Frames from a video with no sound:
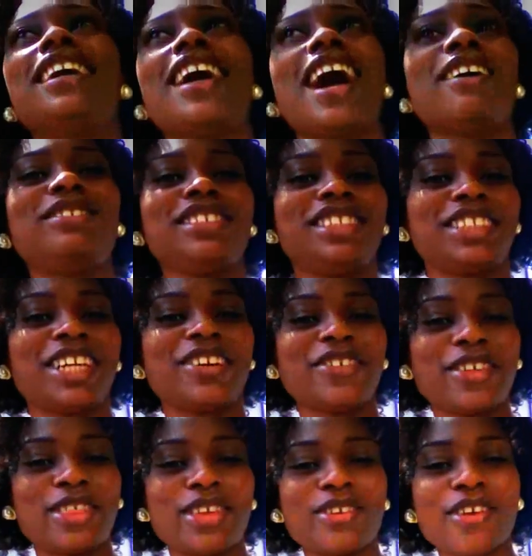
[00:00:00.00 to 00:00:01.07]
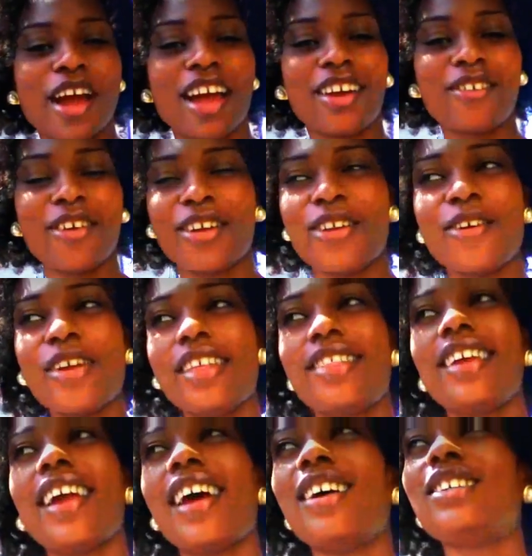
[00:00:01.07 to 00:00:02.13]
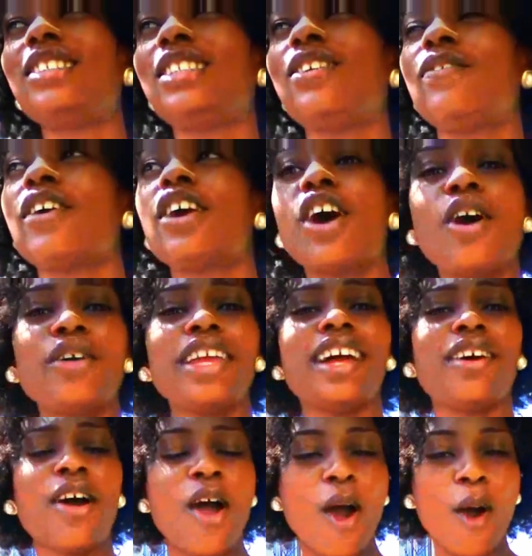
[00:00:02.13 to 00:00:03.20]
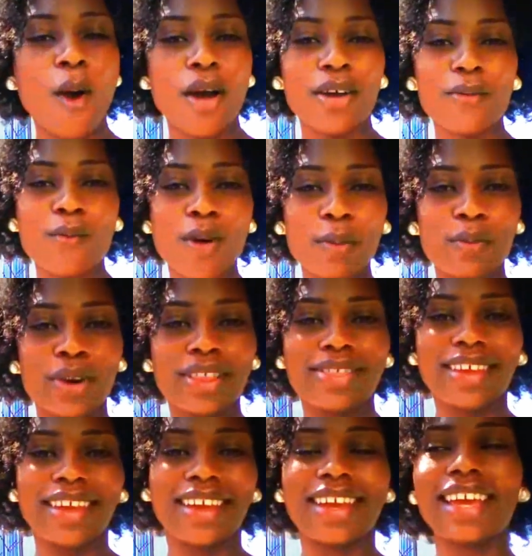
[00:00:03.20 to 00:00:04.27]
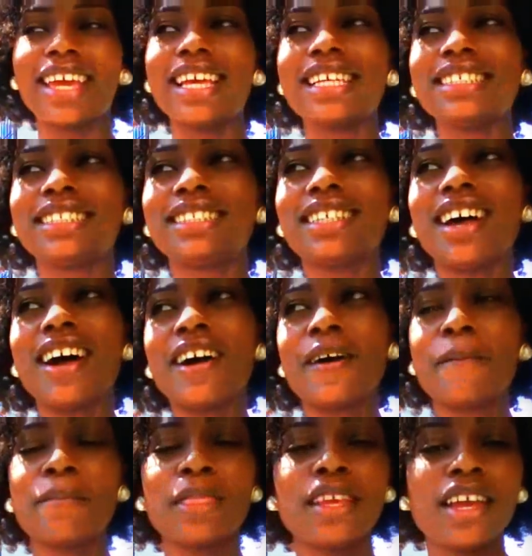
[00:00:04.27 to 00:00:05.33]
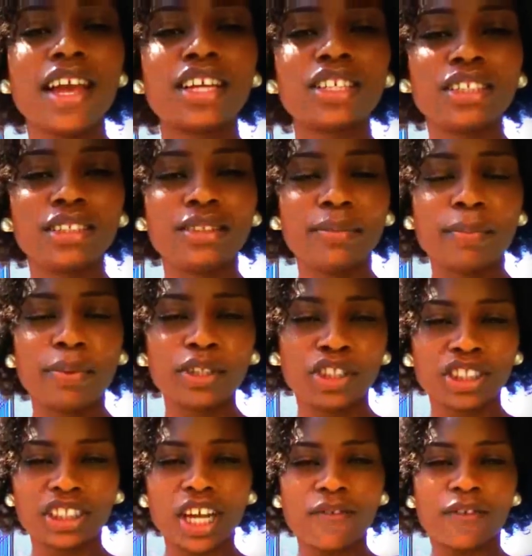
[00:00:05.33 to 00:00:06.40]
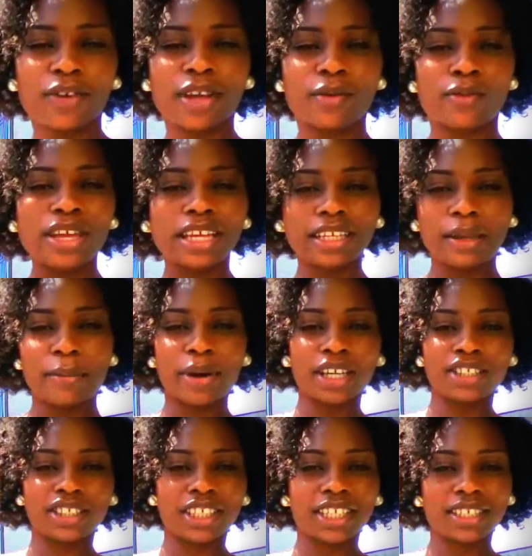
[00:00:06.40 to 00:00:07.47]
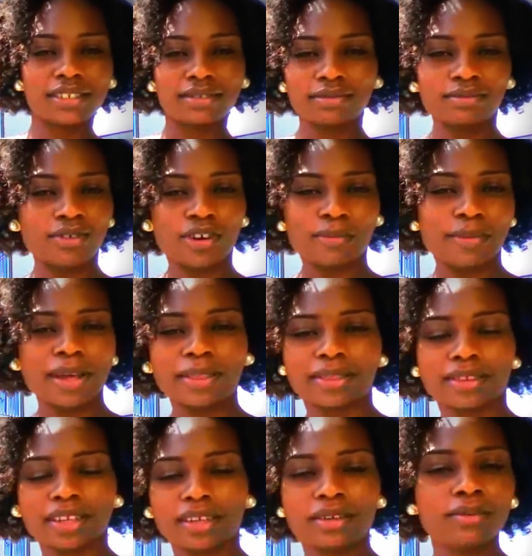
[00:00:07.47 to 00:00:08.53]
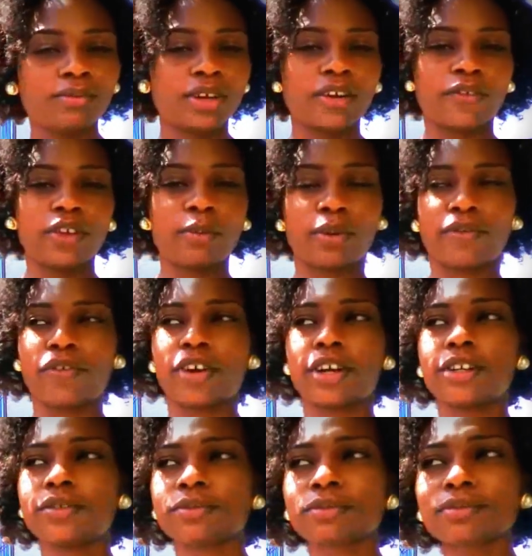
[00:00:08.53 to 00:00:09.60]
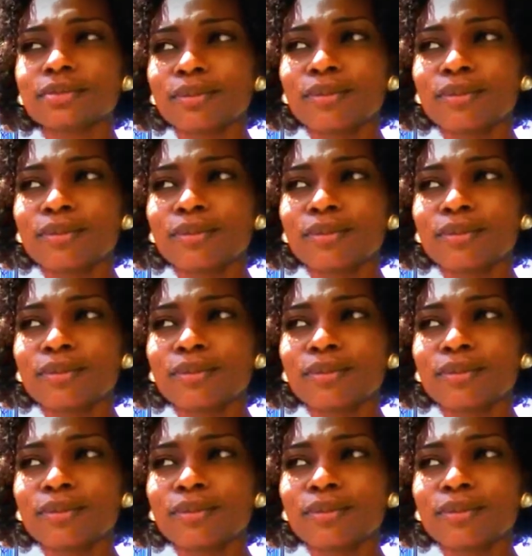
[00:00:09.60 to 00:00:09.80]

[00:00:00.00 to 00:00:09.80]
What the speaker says: I have to share with you. I don't know anything else so far. Oh yeah, one more thing is put yourself on a weekly budget or monthly, whatever you prefer.